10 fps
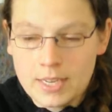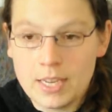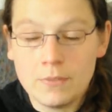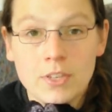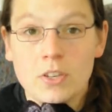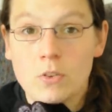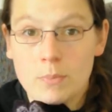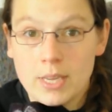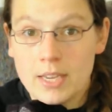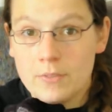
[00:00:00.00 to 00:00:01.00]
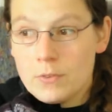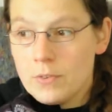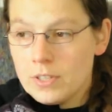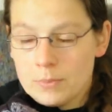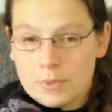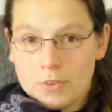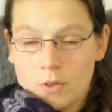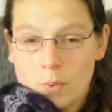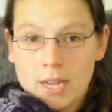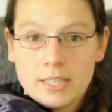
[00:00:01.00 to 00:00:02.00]
If you know me, if you followed me for a
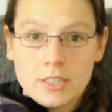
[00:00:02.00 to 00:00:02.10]
while,